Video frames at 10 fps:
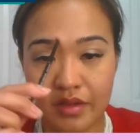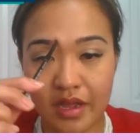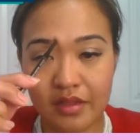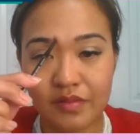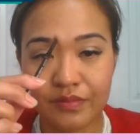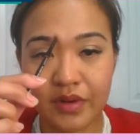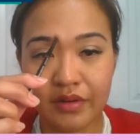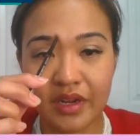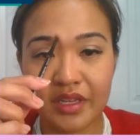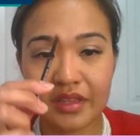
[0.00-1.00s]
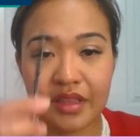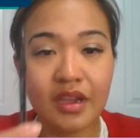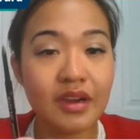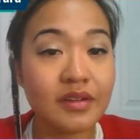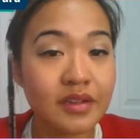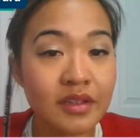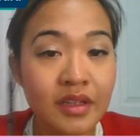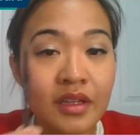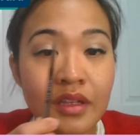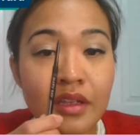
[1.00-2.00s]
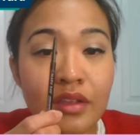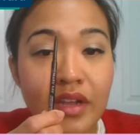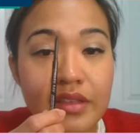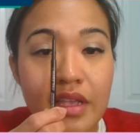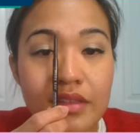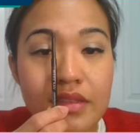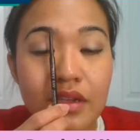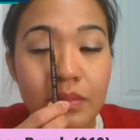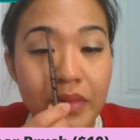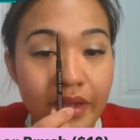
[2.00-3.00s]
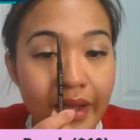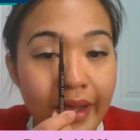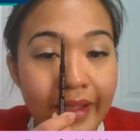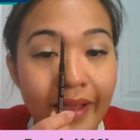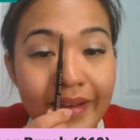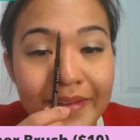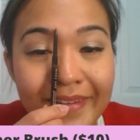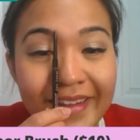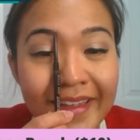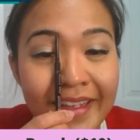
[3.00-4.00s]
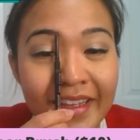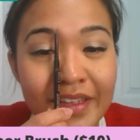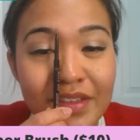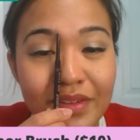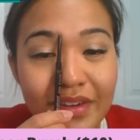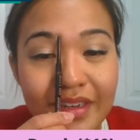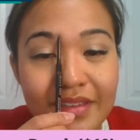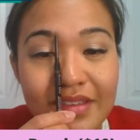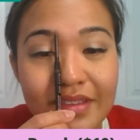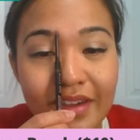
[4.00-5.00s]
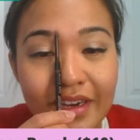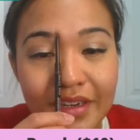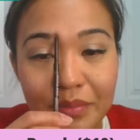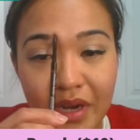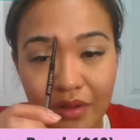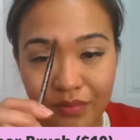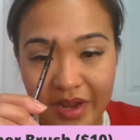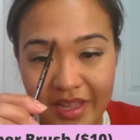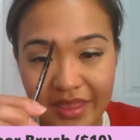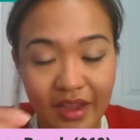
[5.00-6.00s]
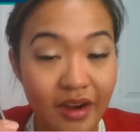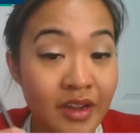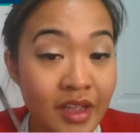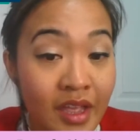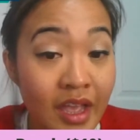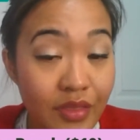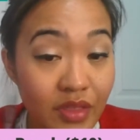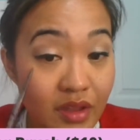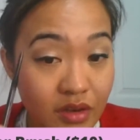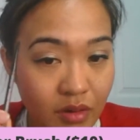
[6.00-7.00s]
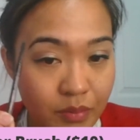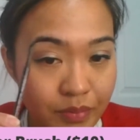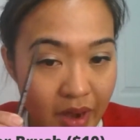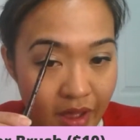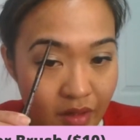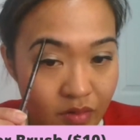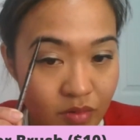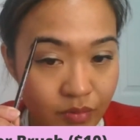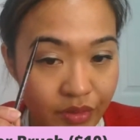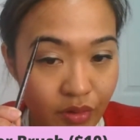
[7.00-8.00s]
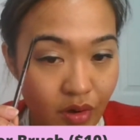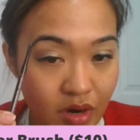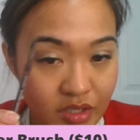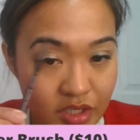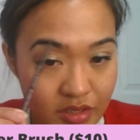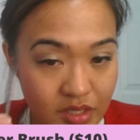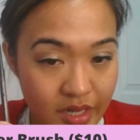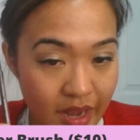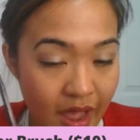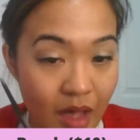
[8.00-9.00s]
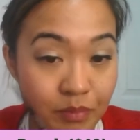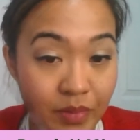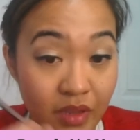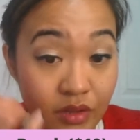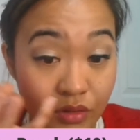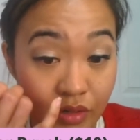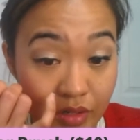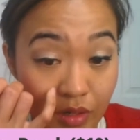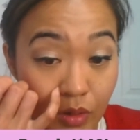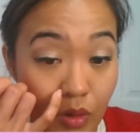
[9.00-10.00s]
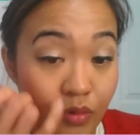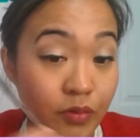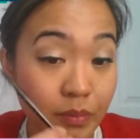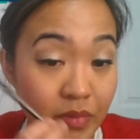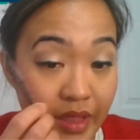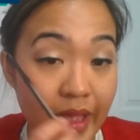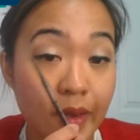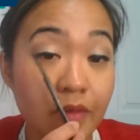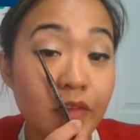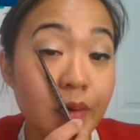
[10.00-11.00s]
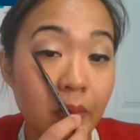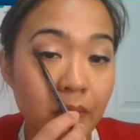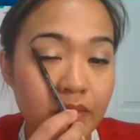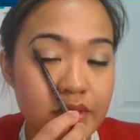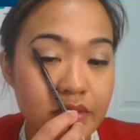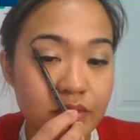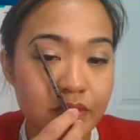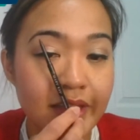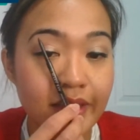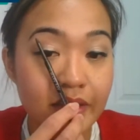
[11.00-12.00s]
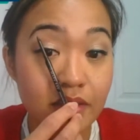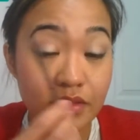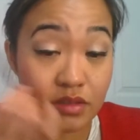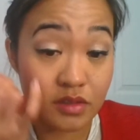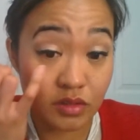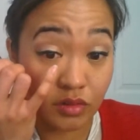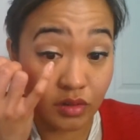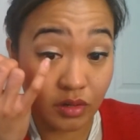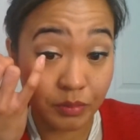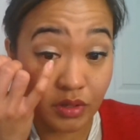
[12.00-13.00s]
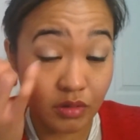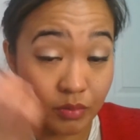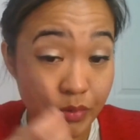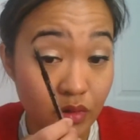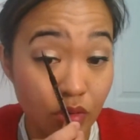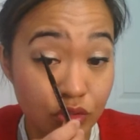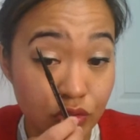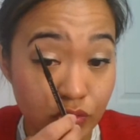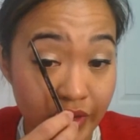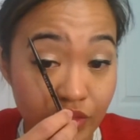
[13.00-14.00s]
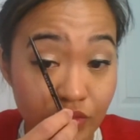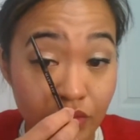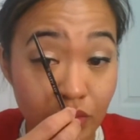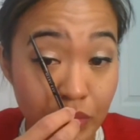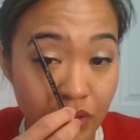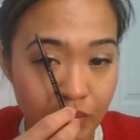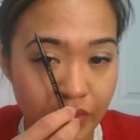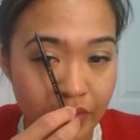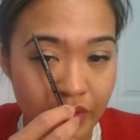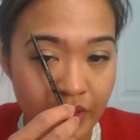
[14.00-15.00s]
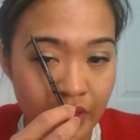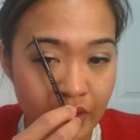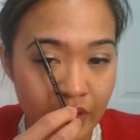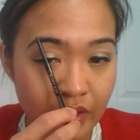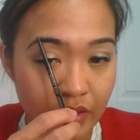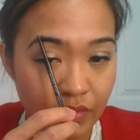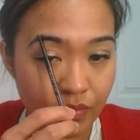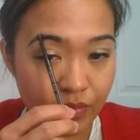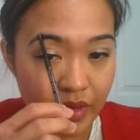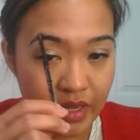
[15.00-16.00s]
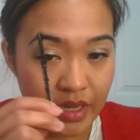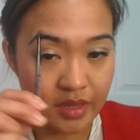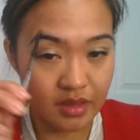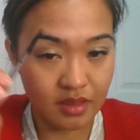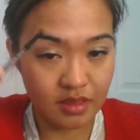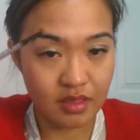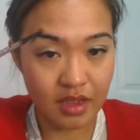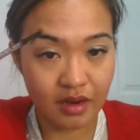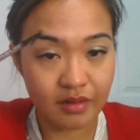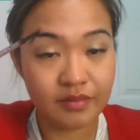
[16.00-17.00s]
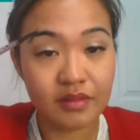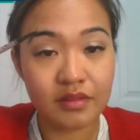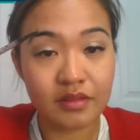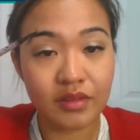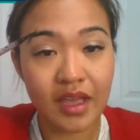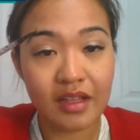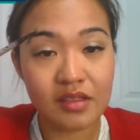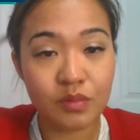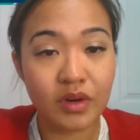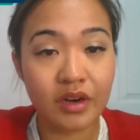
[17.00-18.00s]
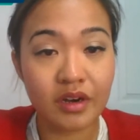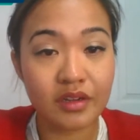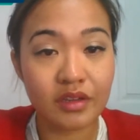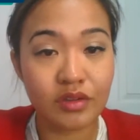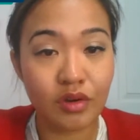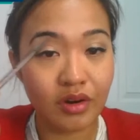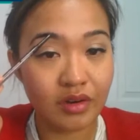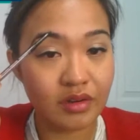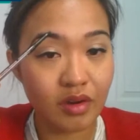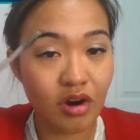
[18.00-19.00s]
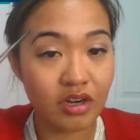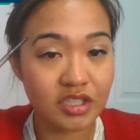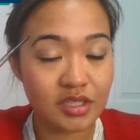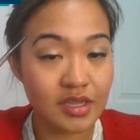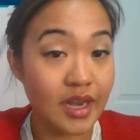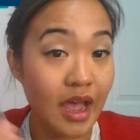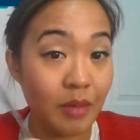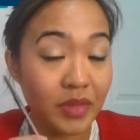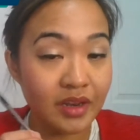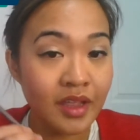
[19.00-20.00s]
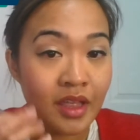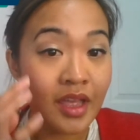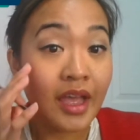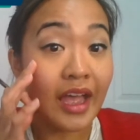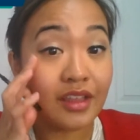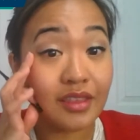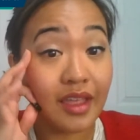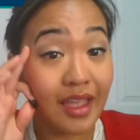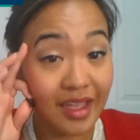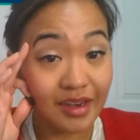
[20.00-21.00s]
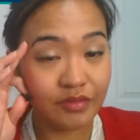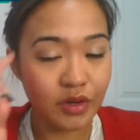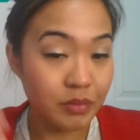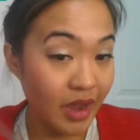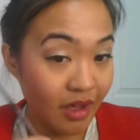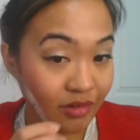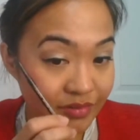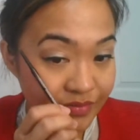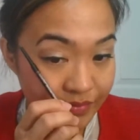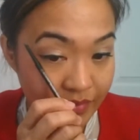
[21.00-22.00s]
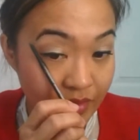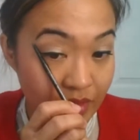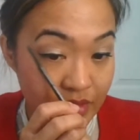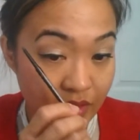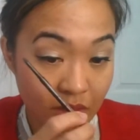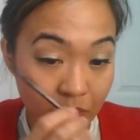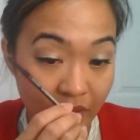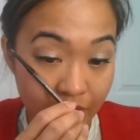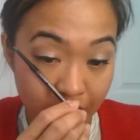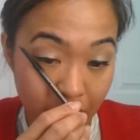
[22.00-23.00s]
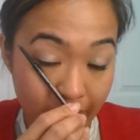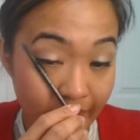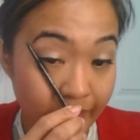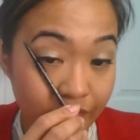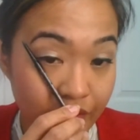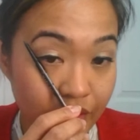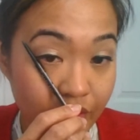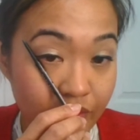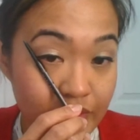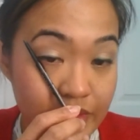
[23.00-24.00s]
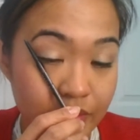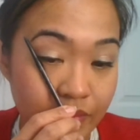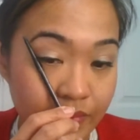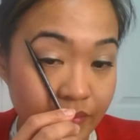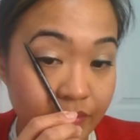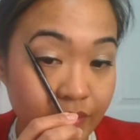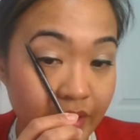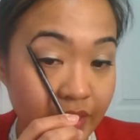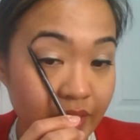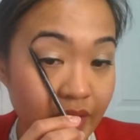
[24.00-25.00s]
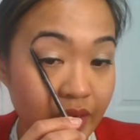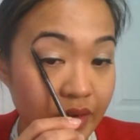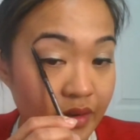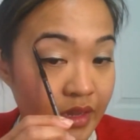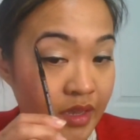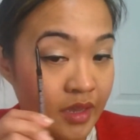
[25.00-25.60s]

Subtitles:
You guys, right there. You guys can't see it, but I can. So you're going to start your brow right there. And then your brow, where the arch is going to happen, you're going to go from the end of your nose, right, to your pupil, go straight through your pupil and right there. So that's where your arch is going to happen. And the end of your brow is going to be from the end of your nose right there